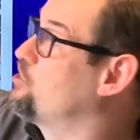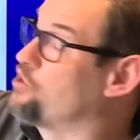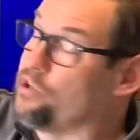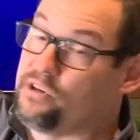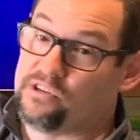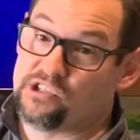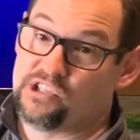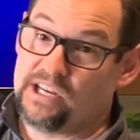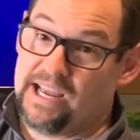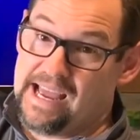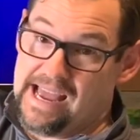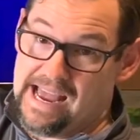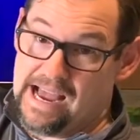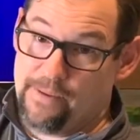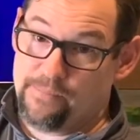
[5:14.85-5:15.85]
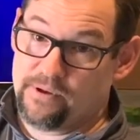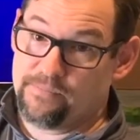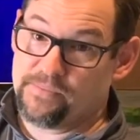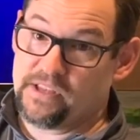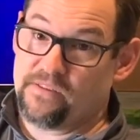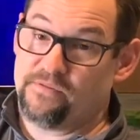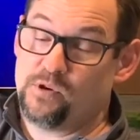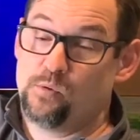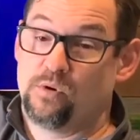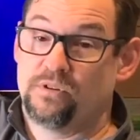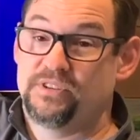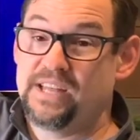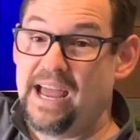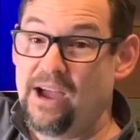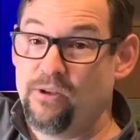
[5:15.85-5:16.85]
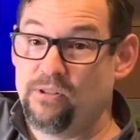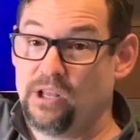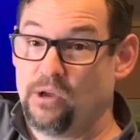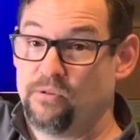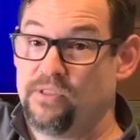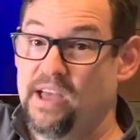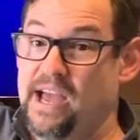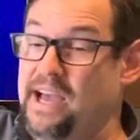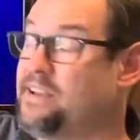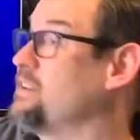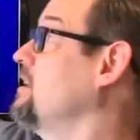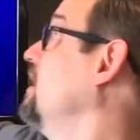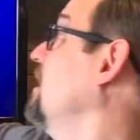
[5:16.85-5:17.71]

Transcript: Church app. If you will download that,